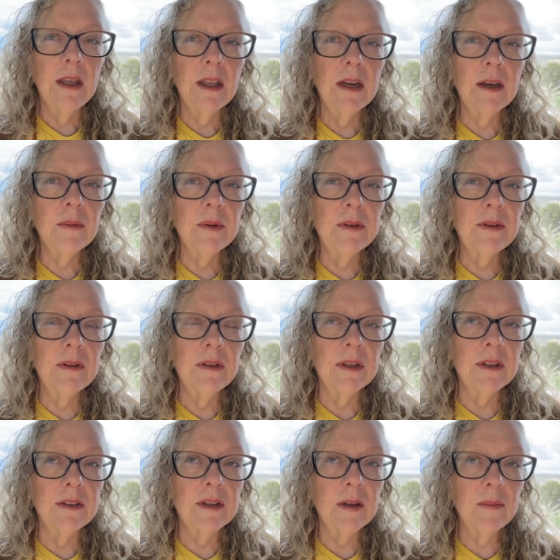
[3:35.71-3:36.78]
And I would
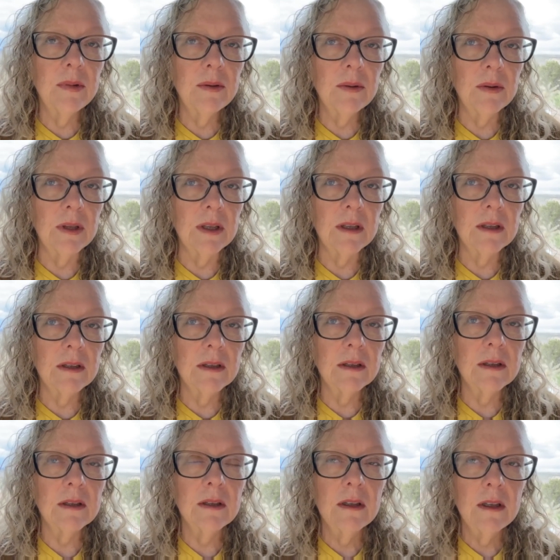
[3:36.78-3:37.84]
then say beauty,
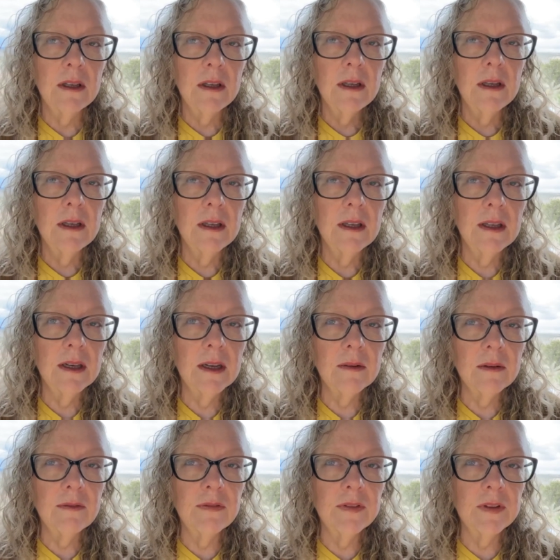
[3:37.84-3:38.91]
and
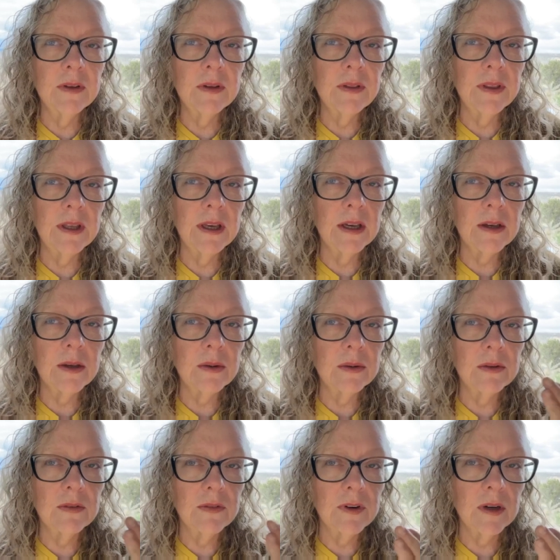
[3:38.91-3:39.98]
I would feel the
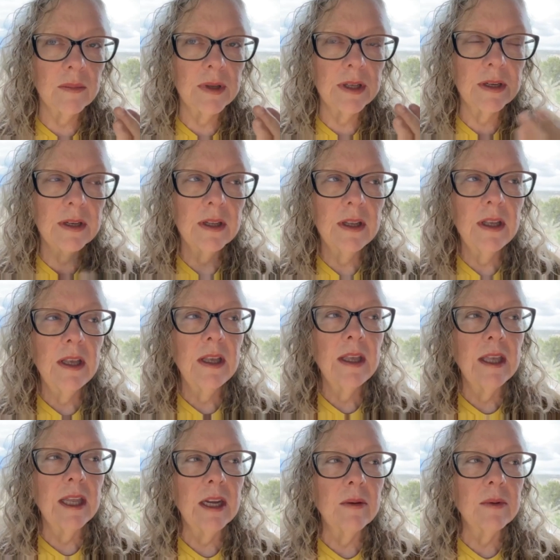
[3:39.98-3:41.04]
echoes from it.
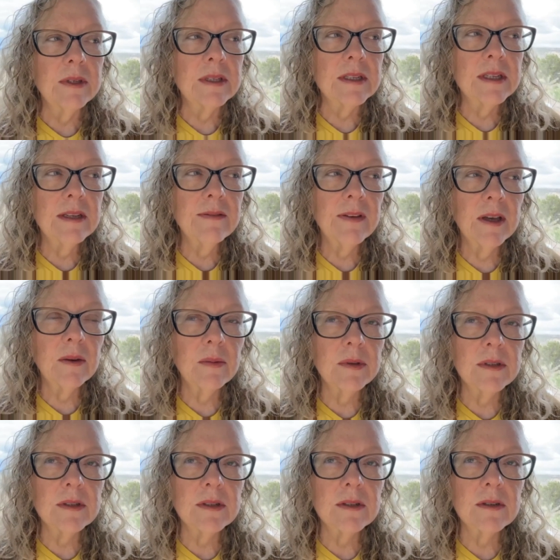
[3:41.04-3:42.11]
And it was as if I
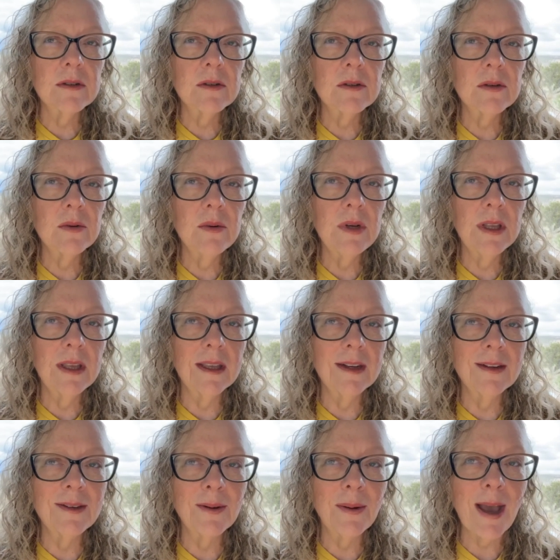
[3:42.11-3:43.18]
was tuning
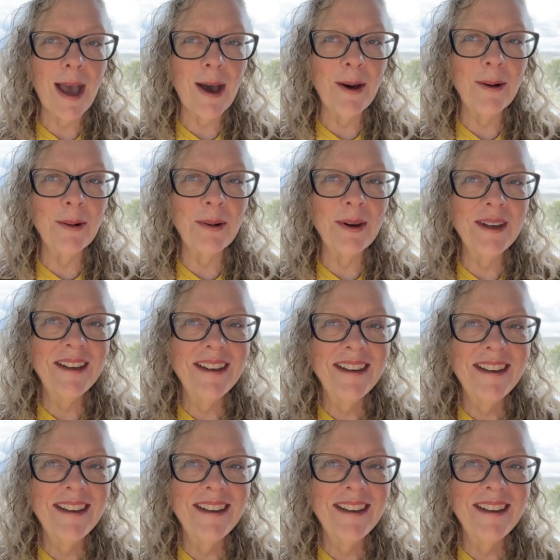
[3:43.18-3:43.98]
into how,